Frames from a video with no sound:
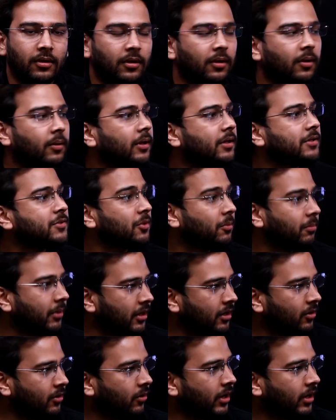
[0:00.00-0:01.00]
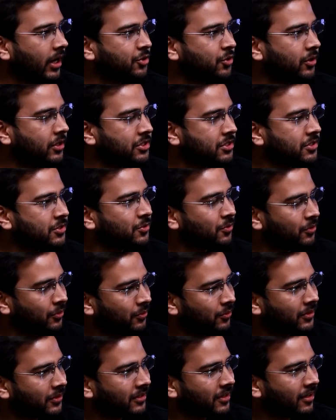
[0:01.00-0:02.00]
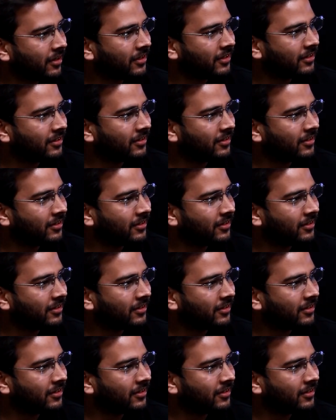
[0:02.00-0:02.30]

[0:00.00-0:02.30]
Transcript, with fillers: Okay, so many congratulations to you, Tathagat,